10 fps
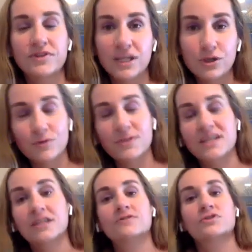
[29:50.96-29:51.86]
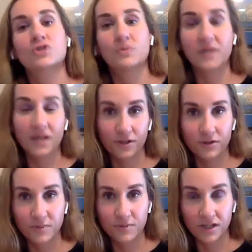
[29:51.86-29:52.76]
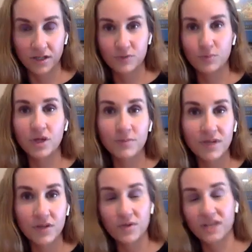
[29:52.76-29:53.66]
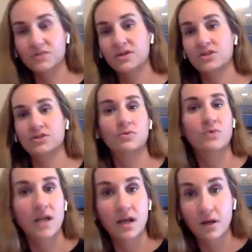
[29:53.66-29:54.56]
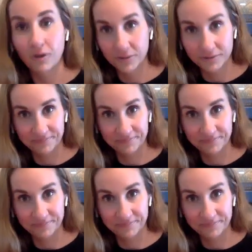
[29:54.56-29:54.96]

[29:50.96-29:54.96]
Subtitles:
thank you for my gifts and show me how to use my gifts. Point me in the right direction. Who can I help?